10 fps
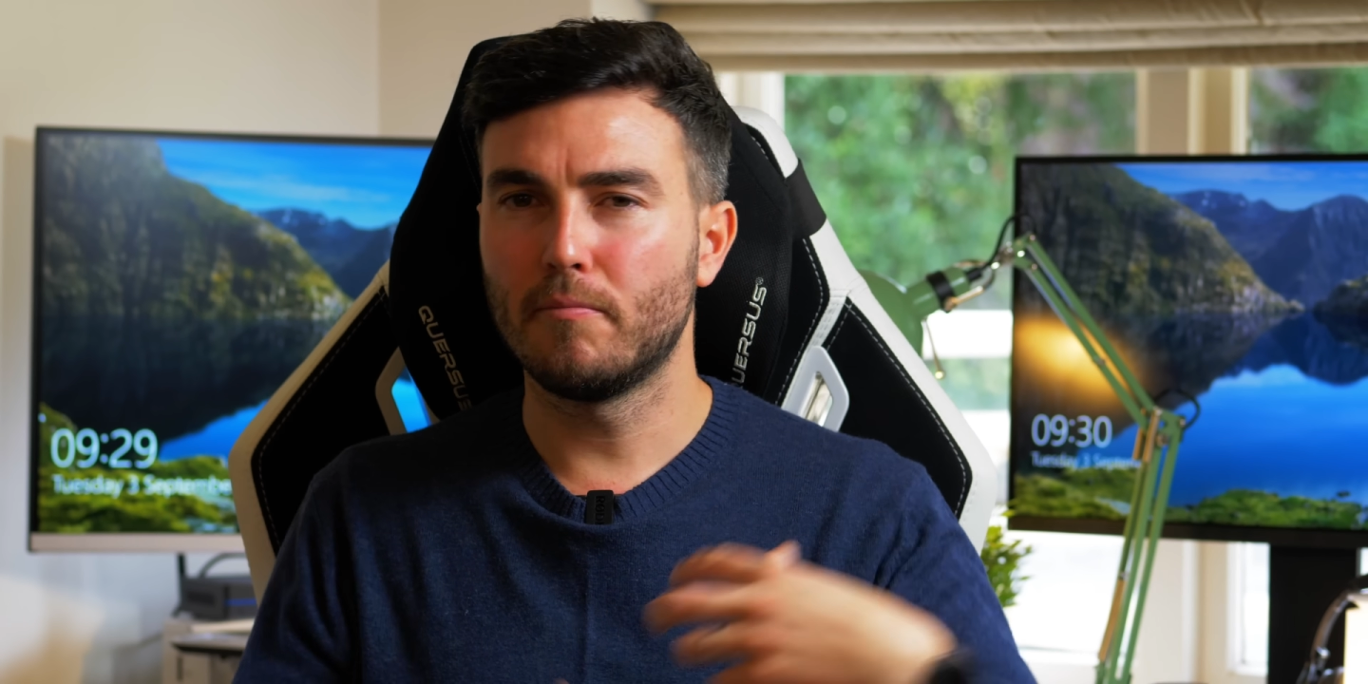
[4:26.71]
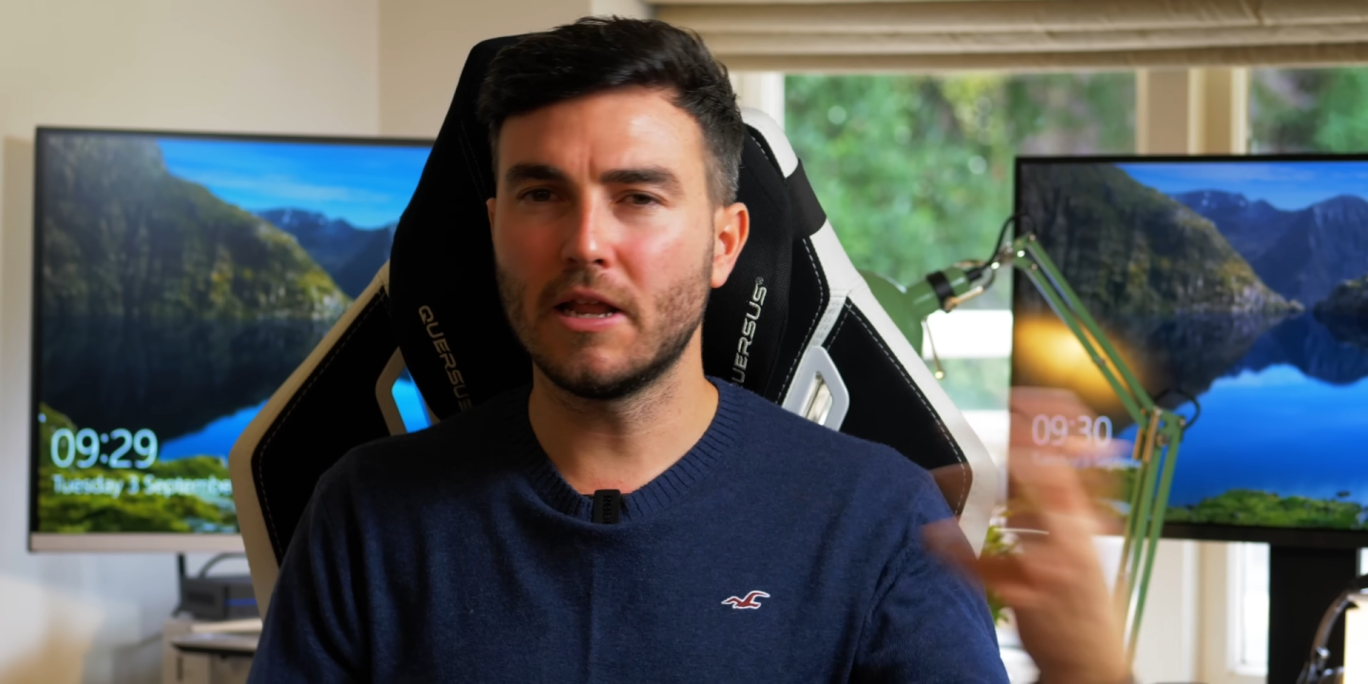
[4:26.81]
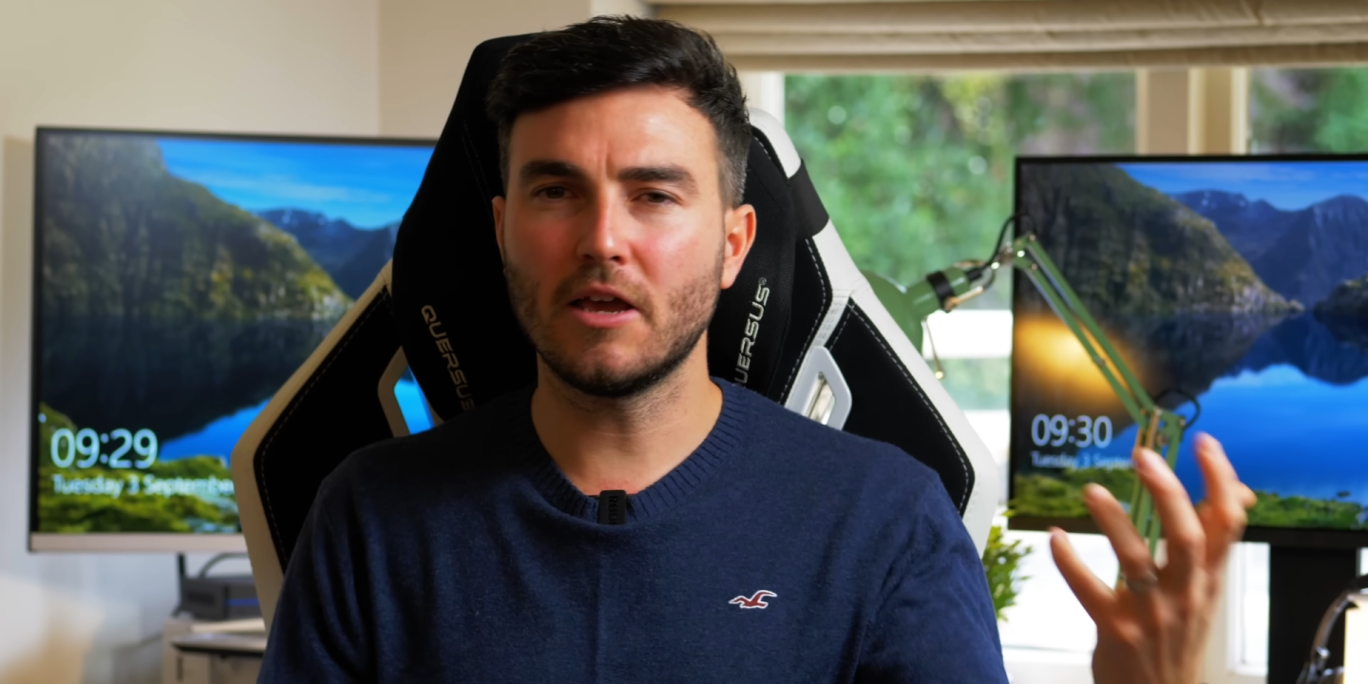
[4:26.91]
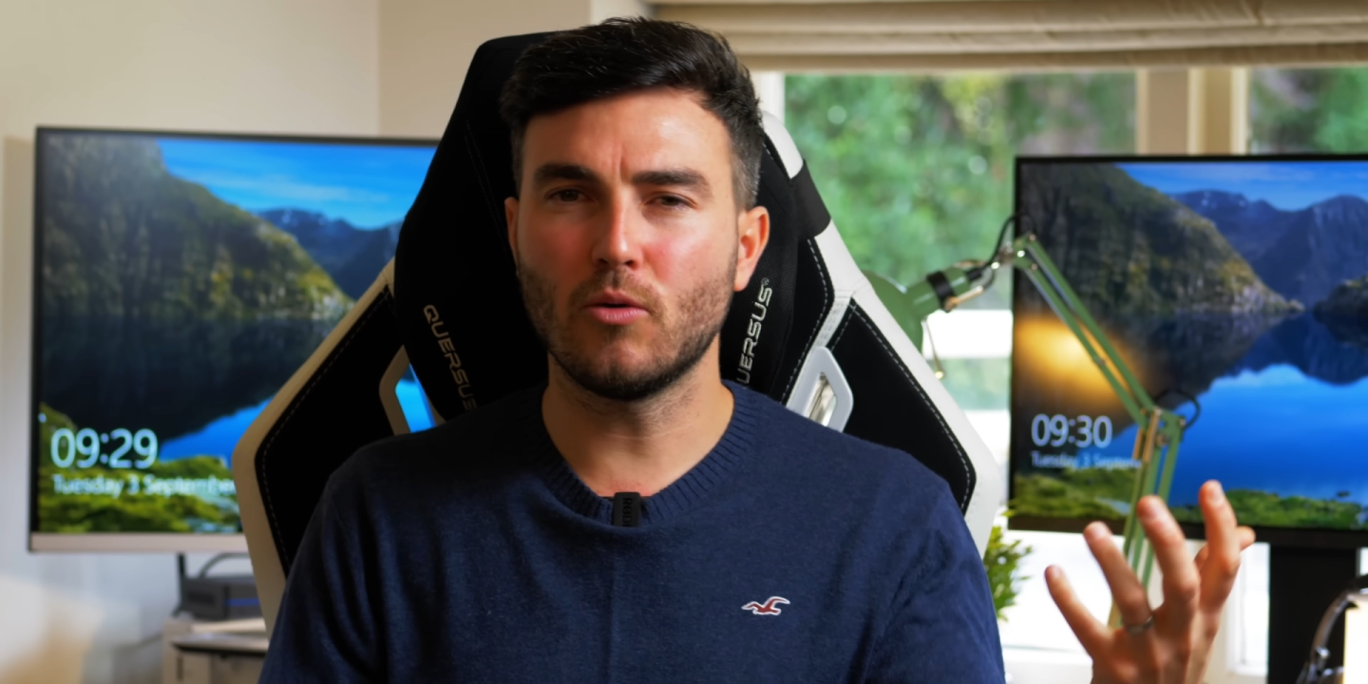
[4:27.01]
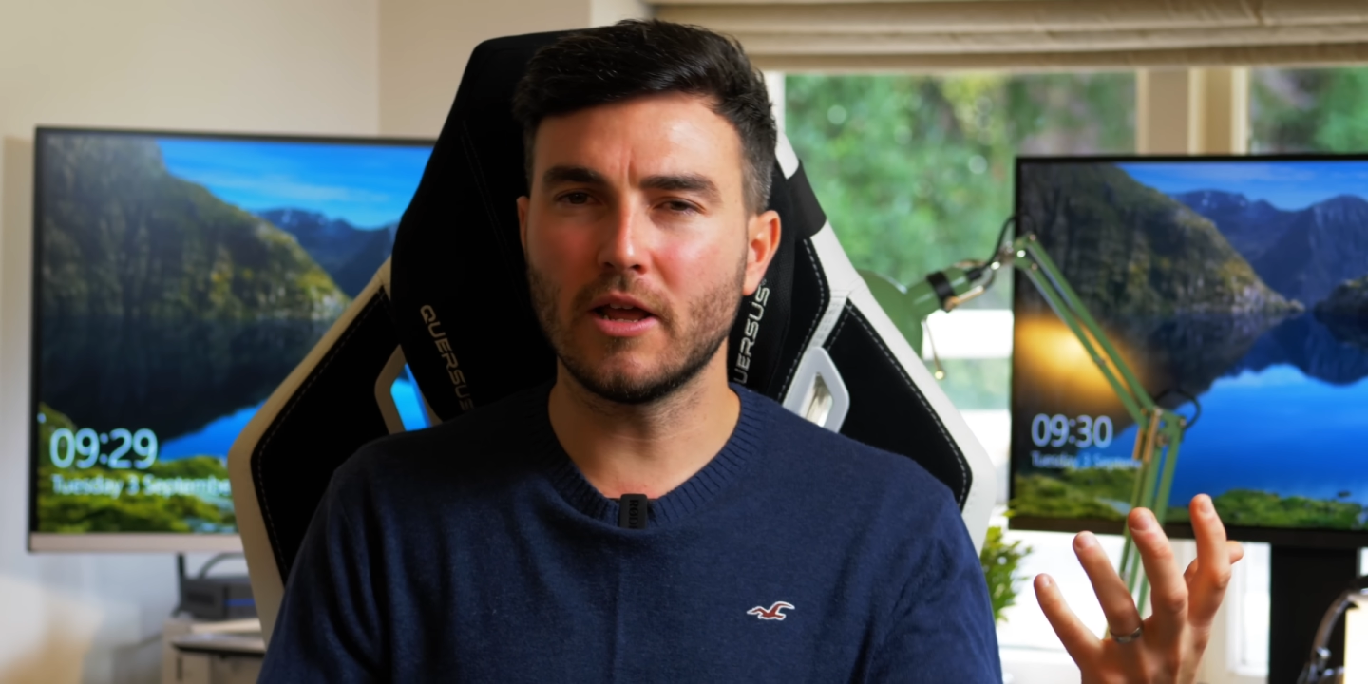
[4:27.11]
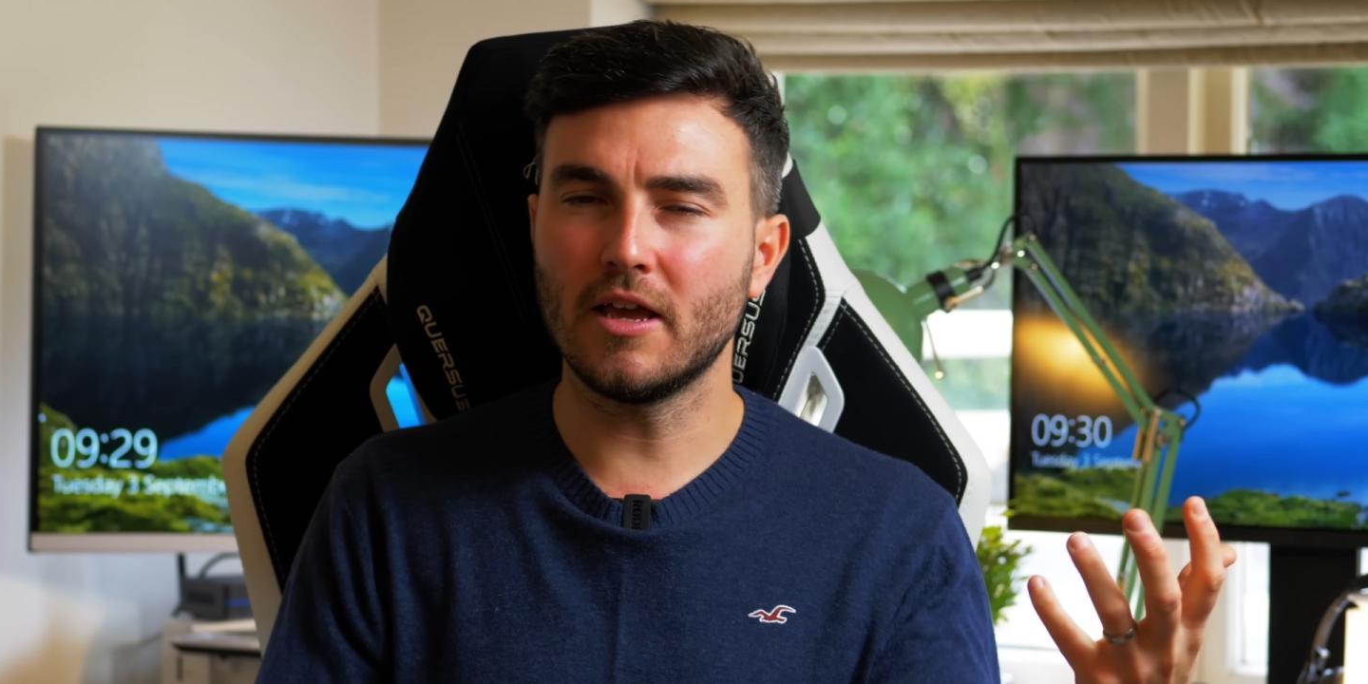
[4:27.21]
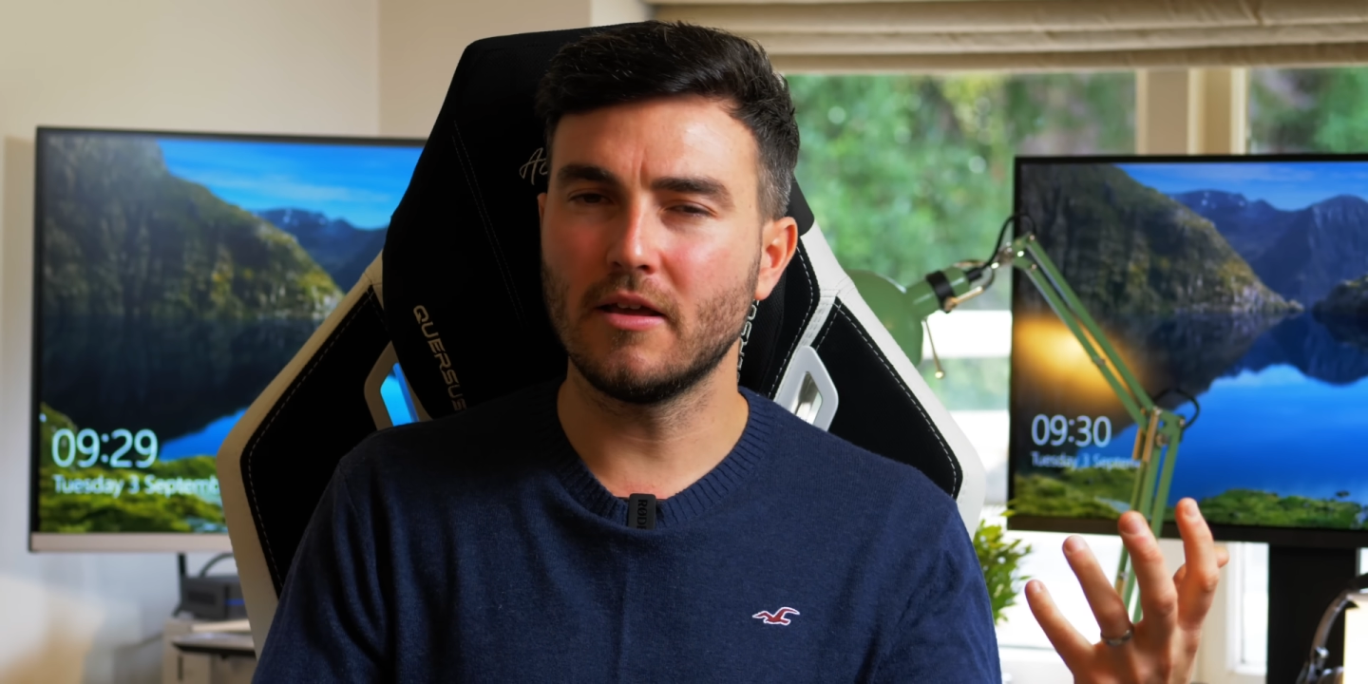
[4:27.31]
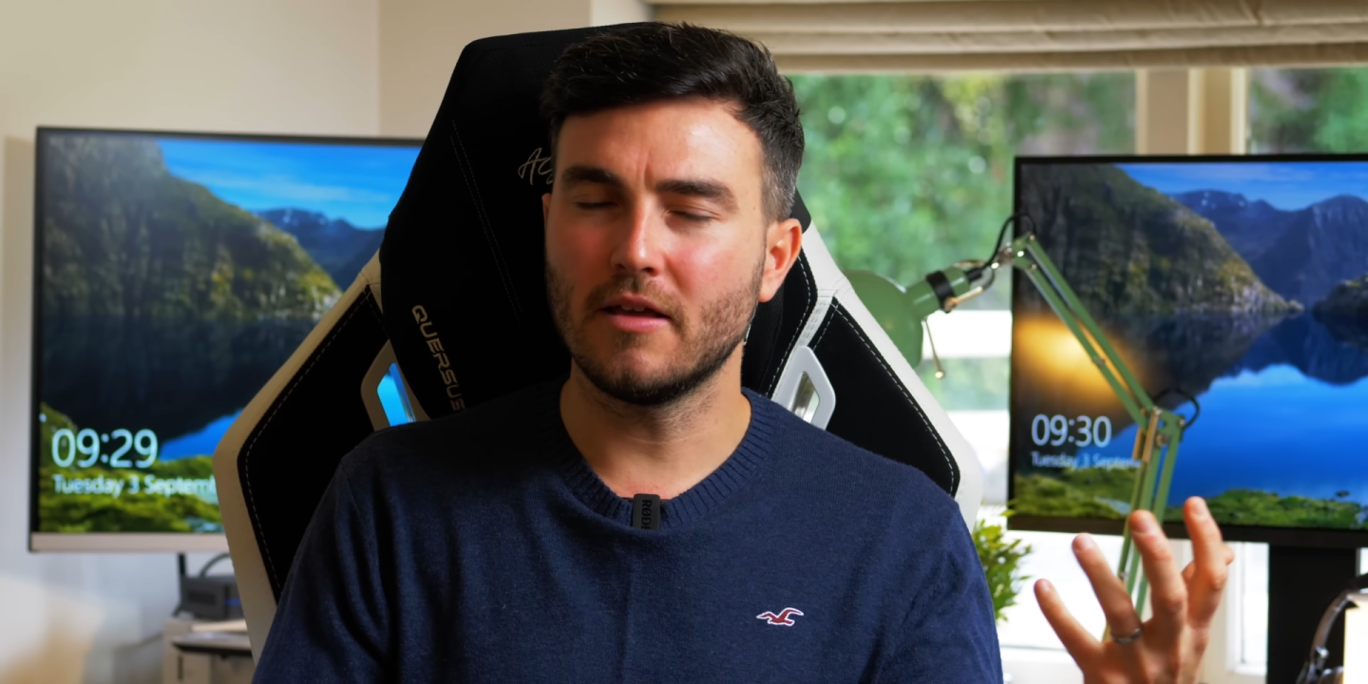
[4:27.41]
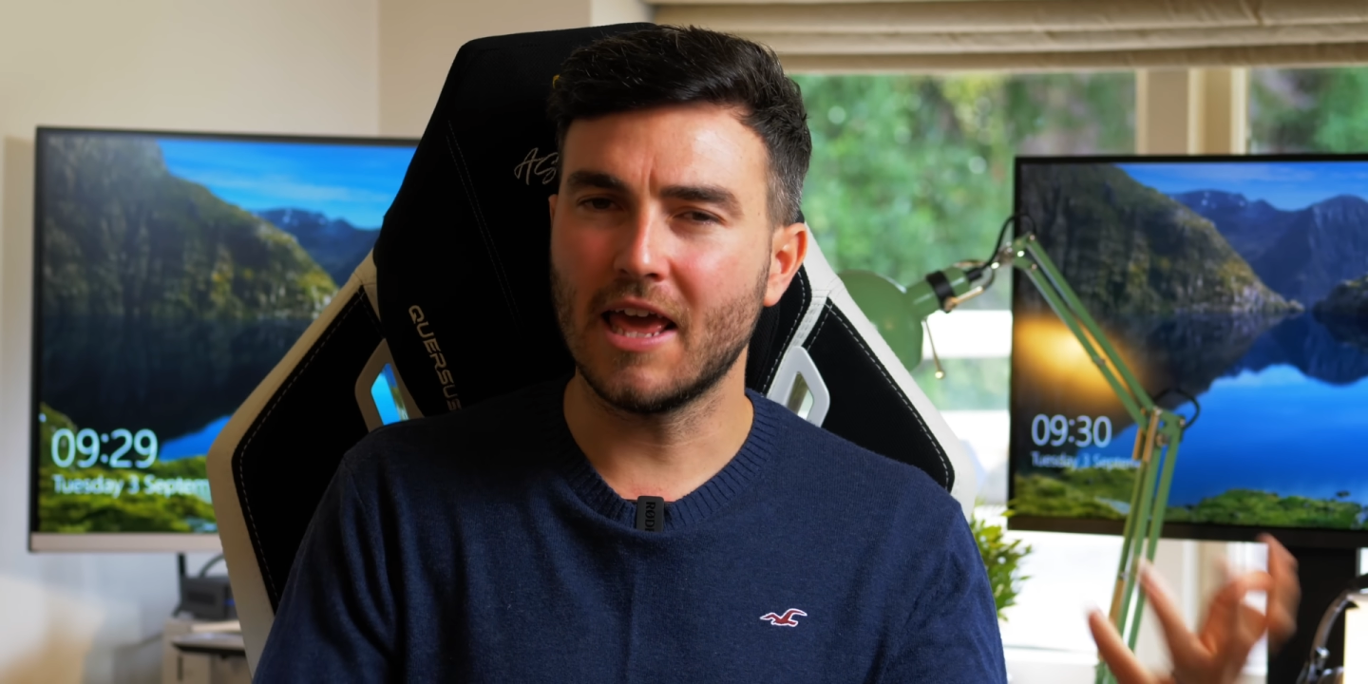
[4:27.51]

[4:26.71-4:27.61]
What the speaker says: but equally